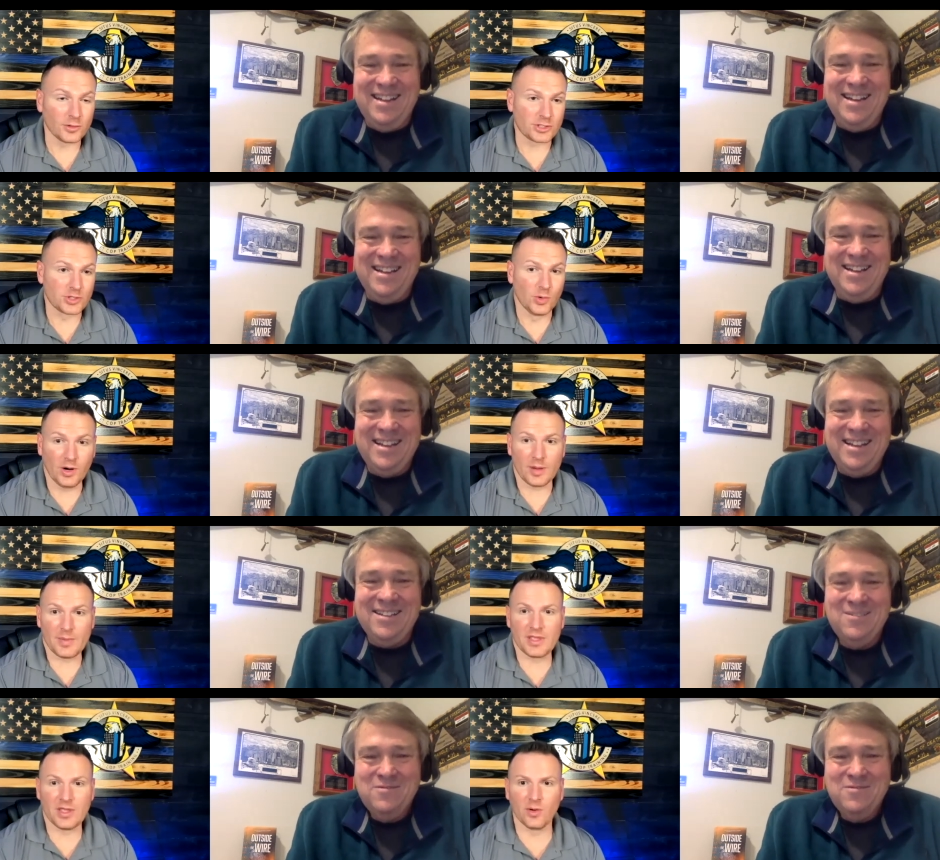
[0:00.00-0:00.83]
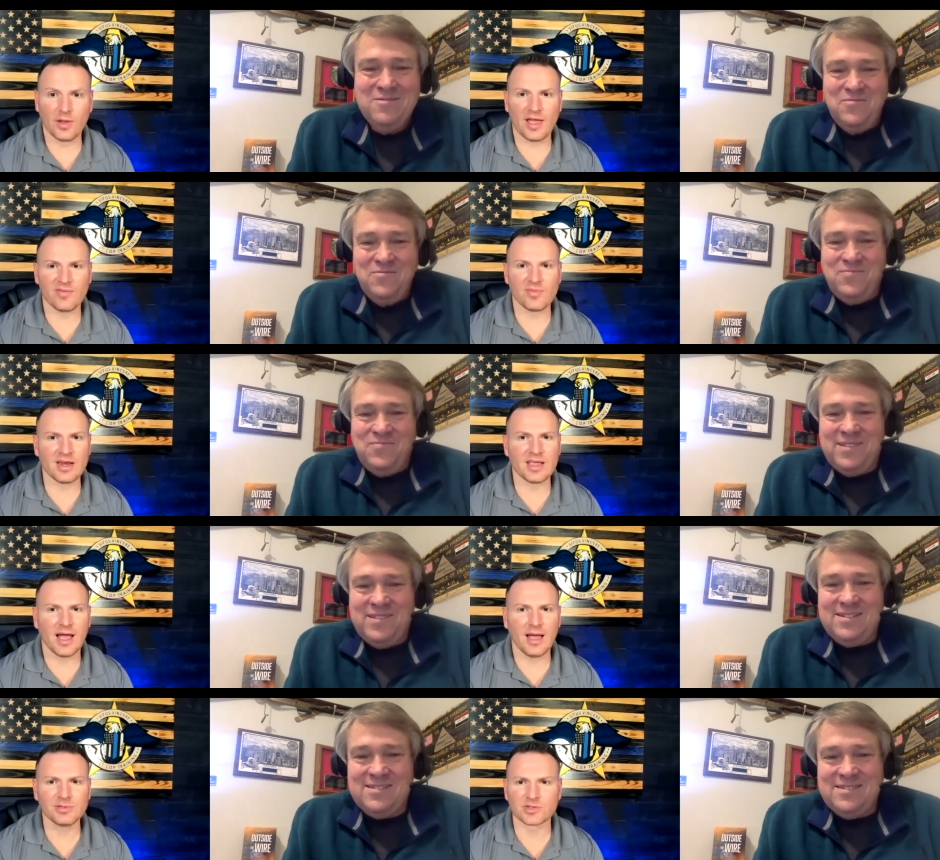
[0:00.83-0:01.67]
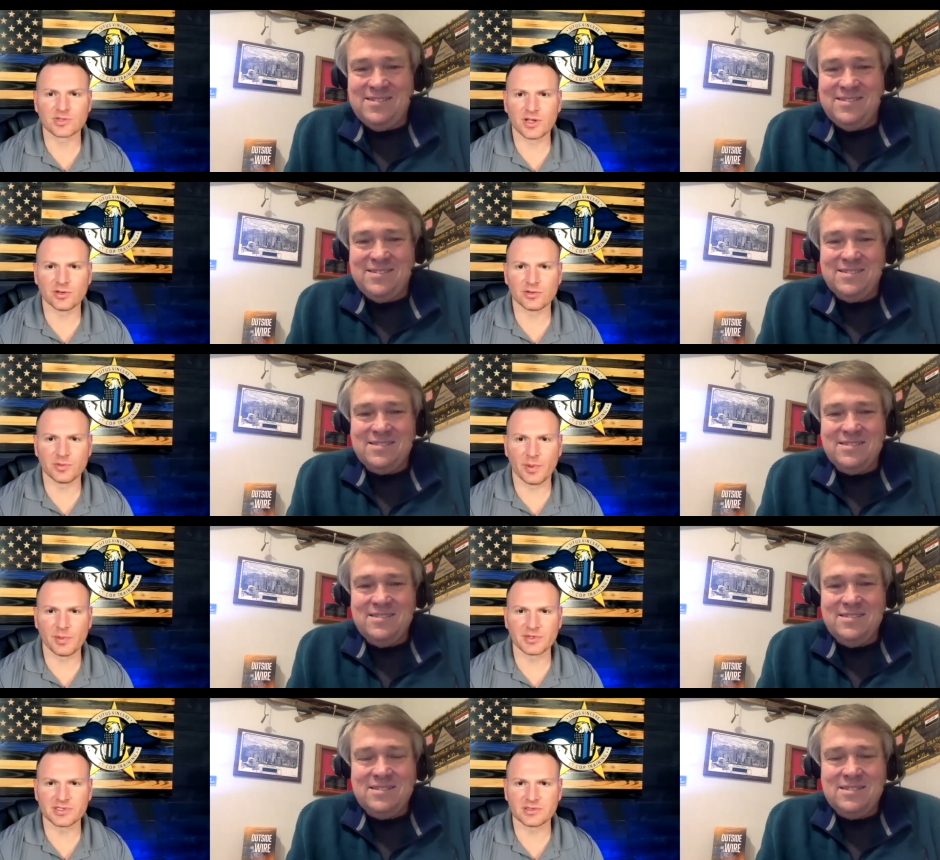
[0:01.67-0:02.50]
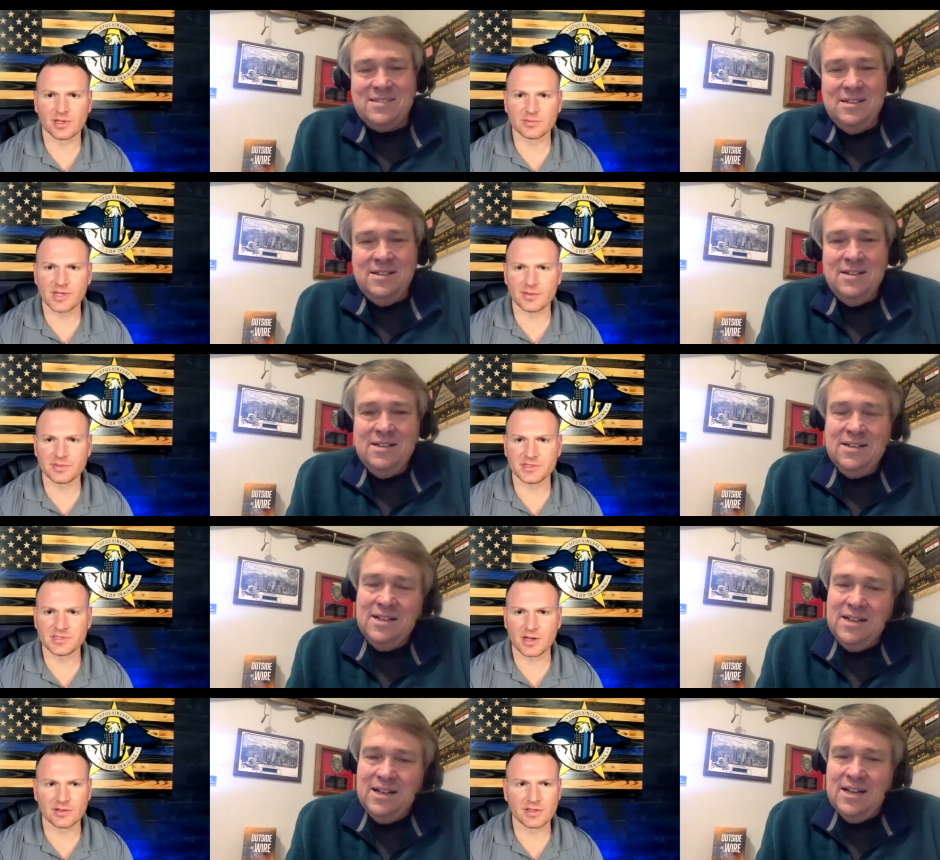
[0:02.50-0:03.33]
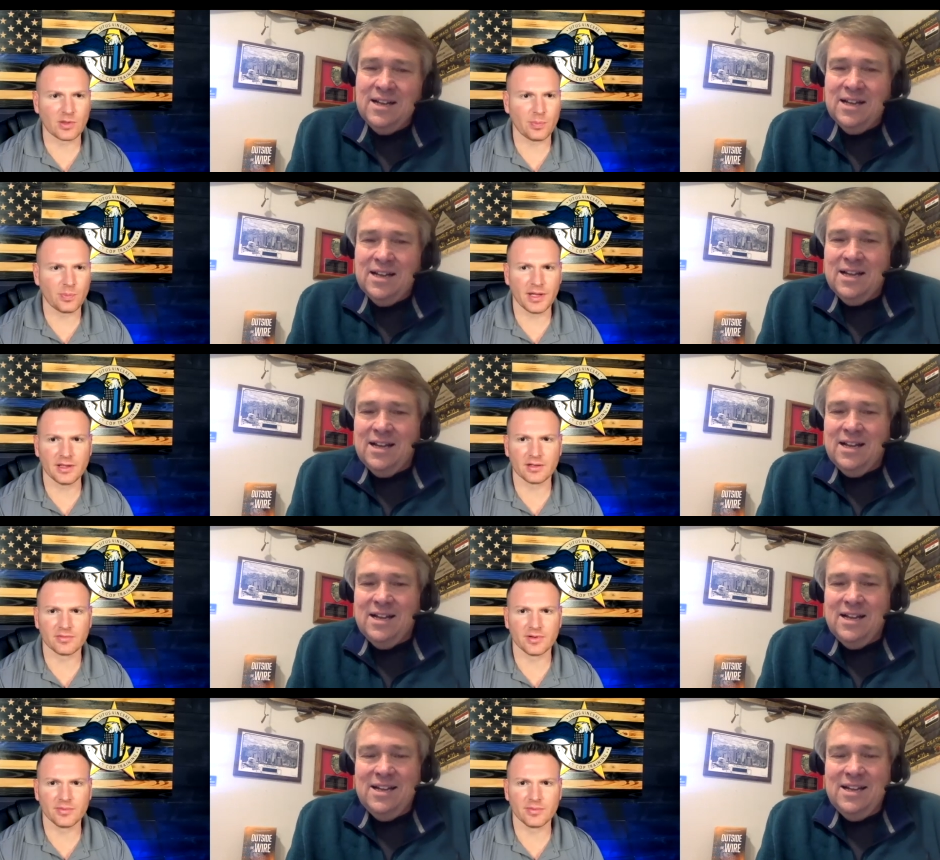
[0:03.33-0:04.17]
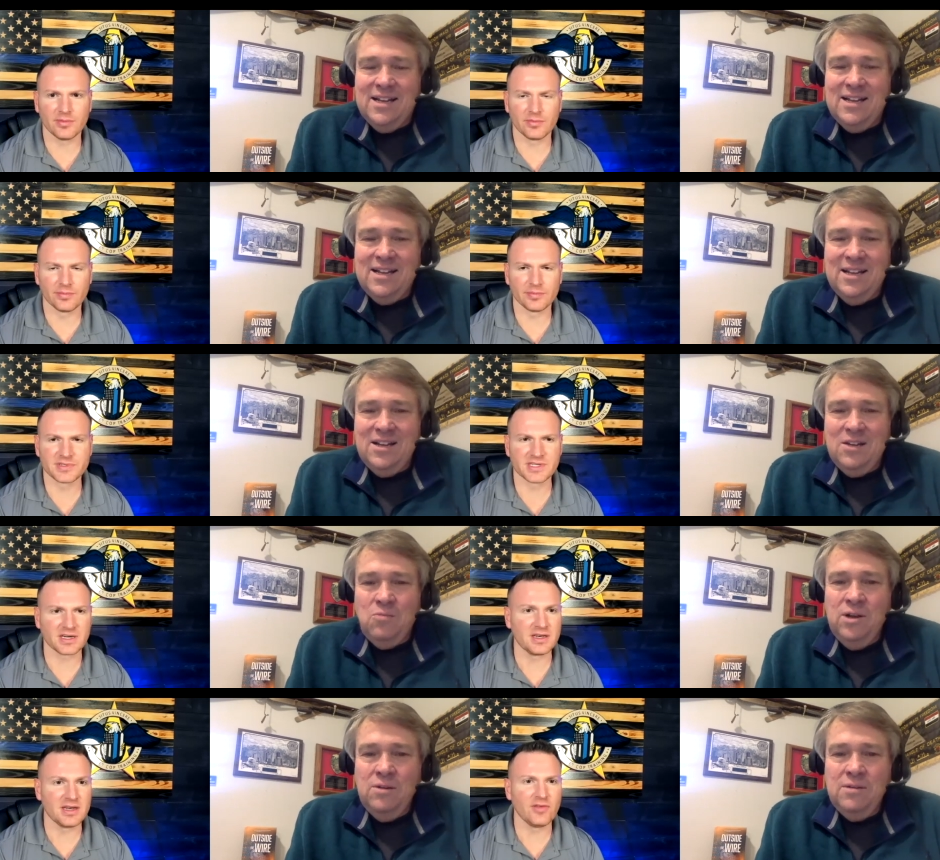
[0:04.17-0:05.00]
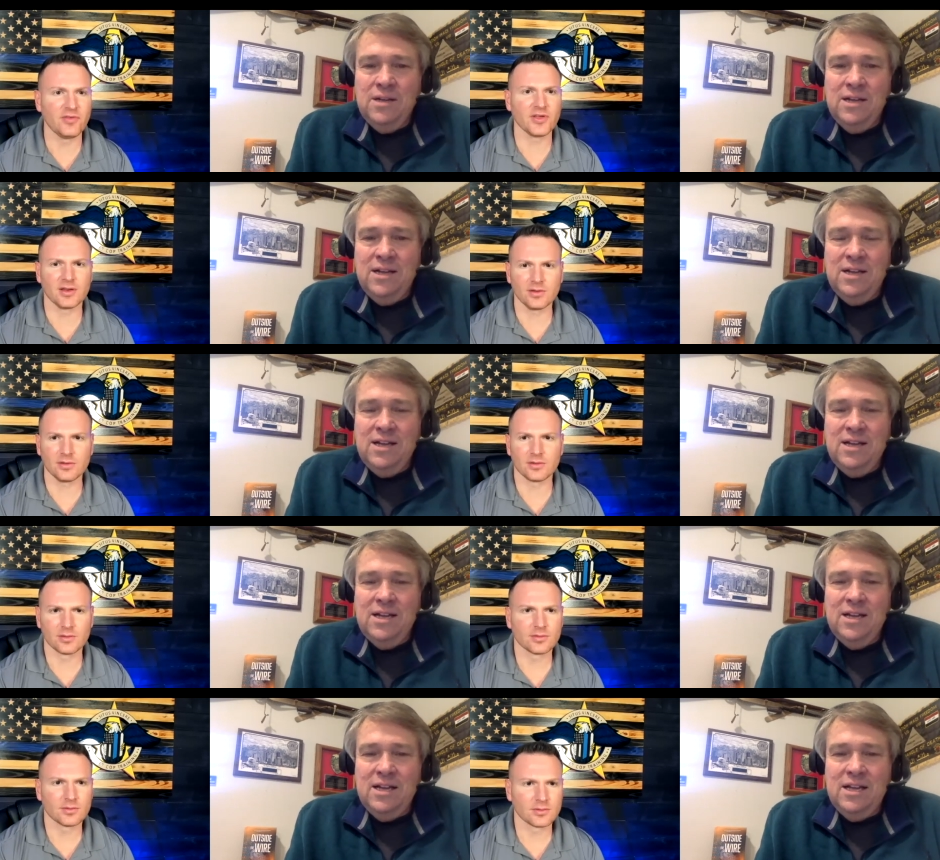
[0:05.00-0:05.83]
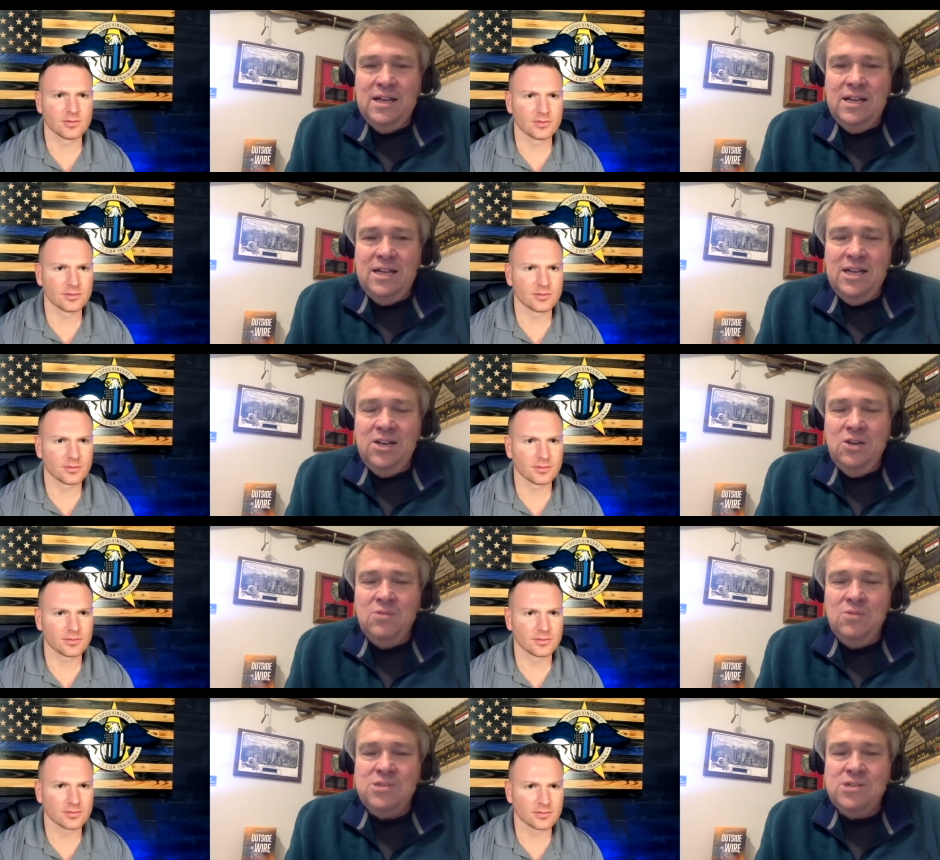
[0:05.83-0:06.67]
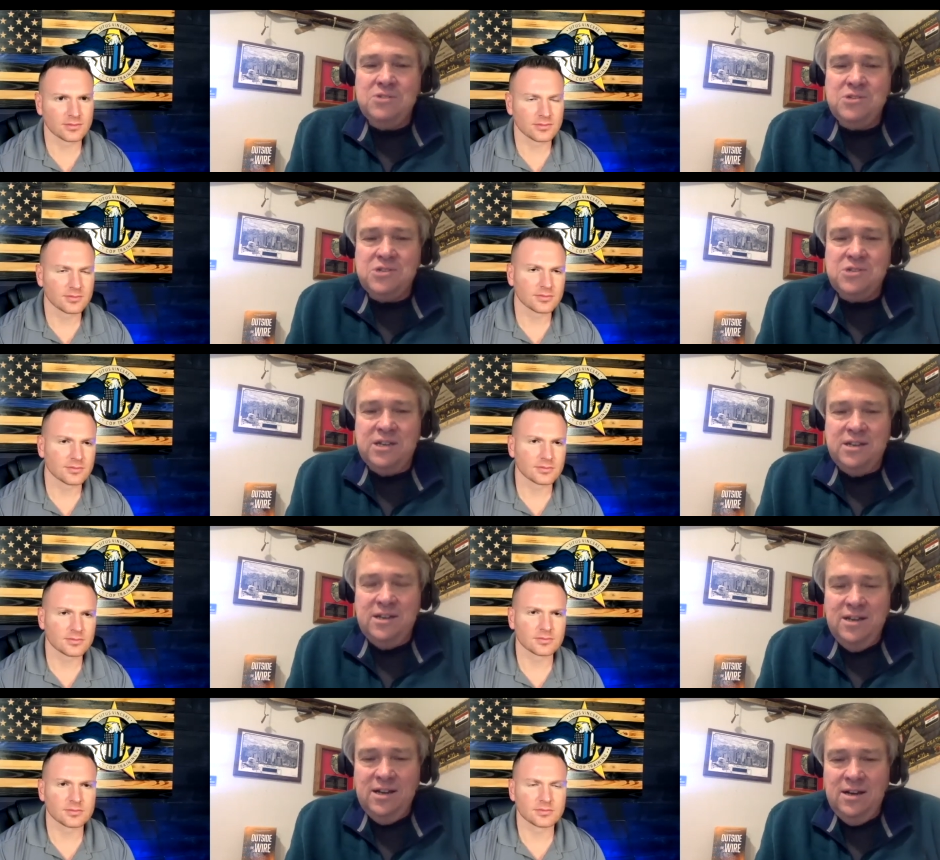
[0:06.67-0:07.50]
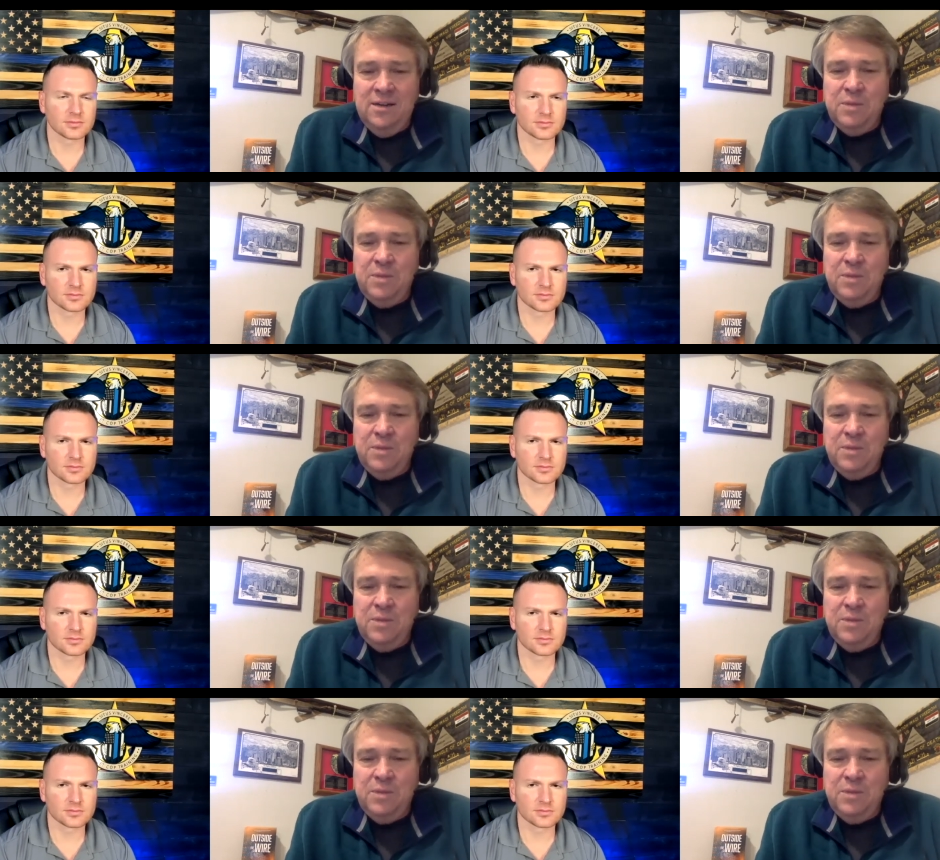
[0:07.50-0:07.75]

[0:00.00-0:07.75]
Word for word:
Speaker 1: sure. I mean, you don't have many options, right? You're maybe sometimes staring down the pike of a significant. Well,
Speaker 2: you know, what's interesting. Um, the